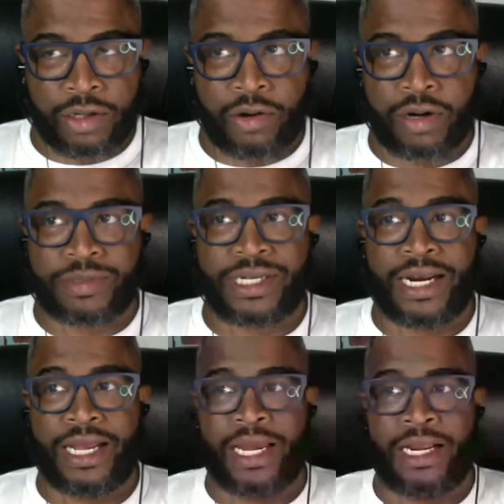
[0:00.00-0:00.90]
You know what I'm
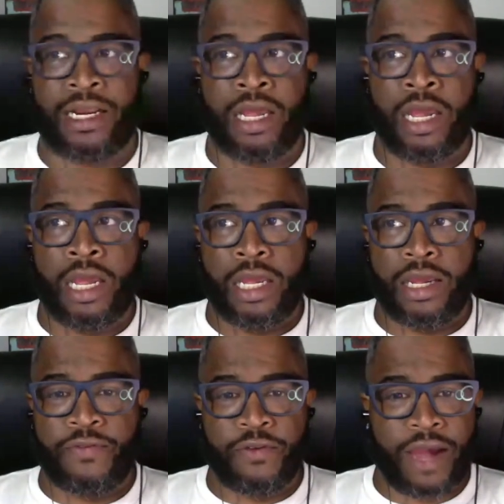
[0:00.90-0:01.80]
saying? And
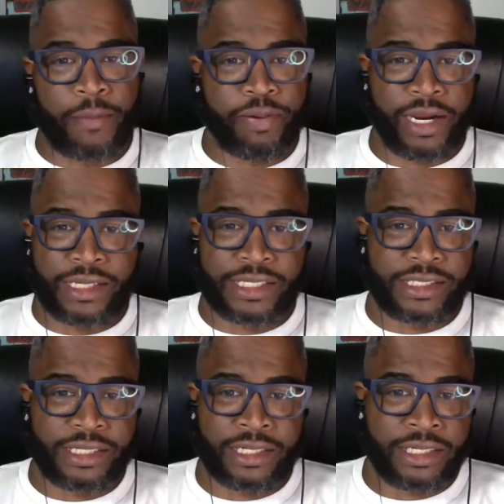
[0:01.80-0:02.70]
if you've got
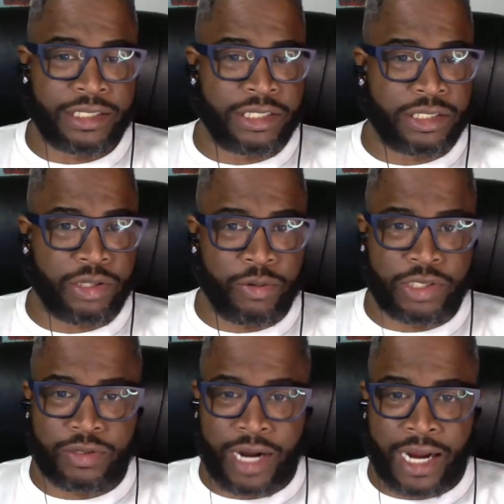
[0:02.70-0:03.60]
pre-existing conditions, do what
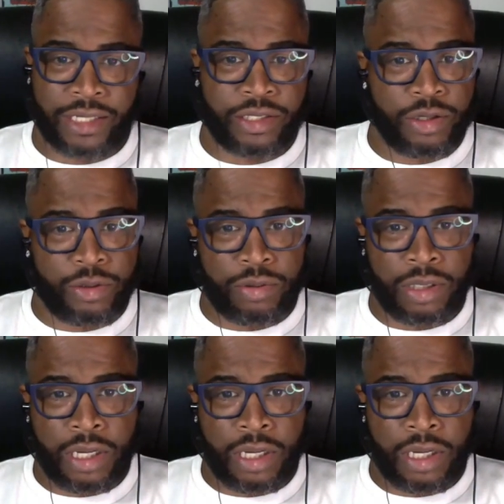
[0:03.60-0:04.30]
you got to do.